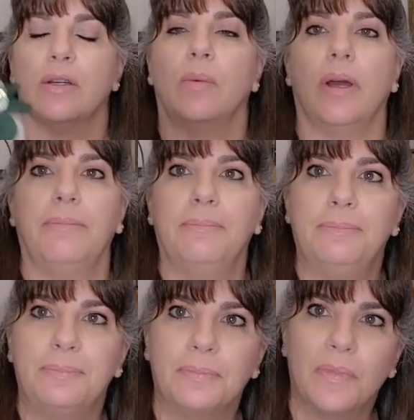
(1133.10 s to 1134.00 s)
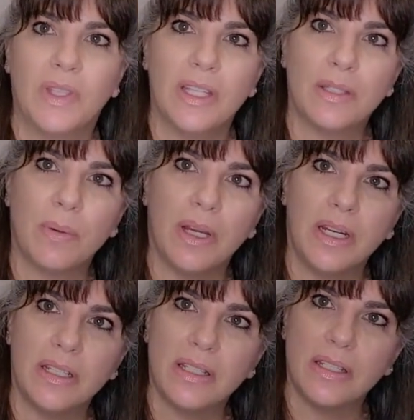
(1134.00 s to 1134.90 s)
one. This one
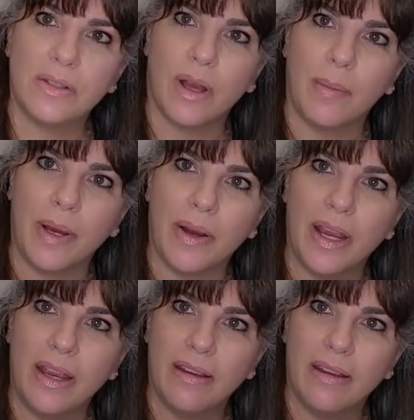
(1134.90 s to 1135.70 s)
is a strawberry.